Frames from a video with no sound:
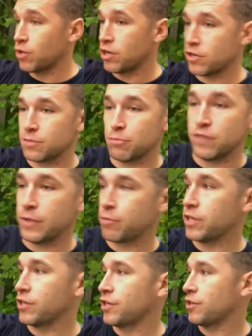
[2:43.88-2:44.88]
of
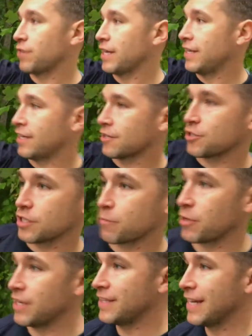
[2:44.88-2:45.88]
systems in place.